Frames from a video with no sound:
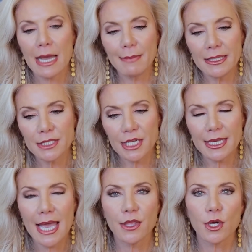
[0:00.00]
coming
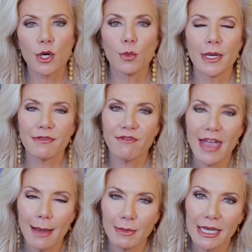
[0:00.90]
together with
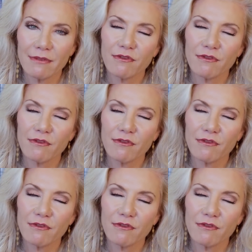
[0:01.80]
family,